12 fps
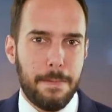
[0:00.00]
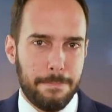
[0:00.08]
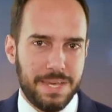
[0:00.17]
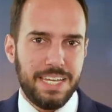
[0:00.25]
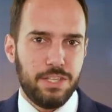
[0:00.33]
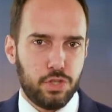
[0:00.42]

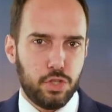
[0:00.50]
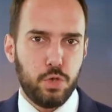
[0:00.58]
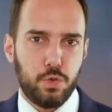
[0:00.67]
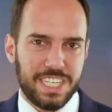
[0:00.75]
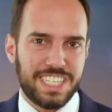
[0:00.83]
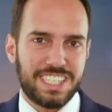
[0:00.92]
means
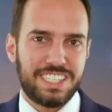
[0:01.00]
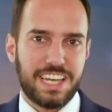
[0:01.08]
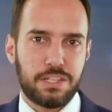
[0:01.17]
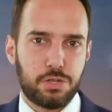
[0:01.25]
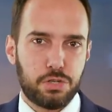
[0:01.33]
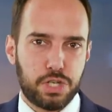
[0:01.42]
using
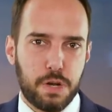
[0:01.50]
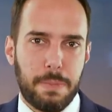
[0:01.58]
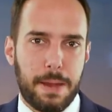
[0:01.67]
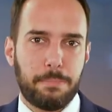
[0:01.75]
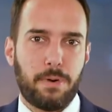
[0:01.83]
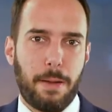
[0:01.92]
censorship
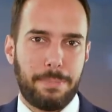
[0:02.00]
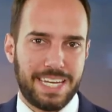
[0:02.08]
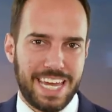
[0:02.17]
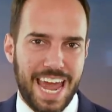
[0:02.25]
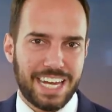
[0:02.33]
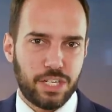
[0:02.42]
and
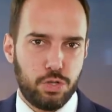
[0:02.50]
propaganda